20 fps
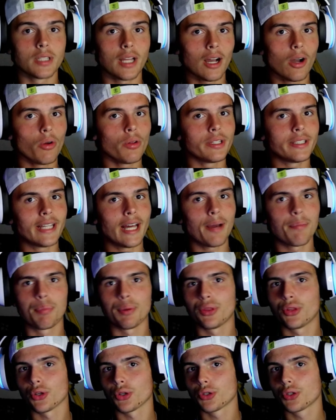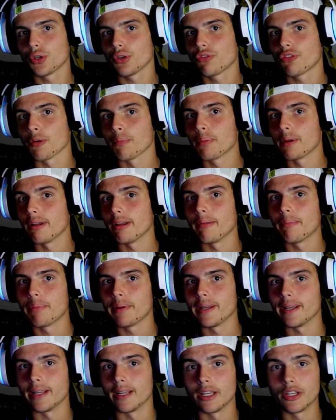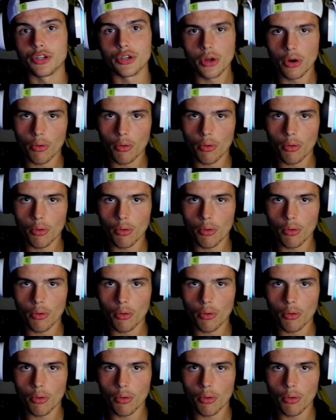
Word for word: Not only that, but they're good for PvP.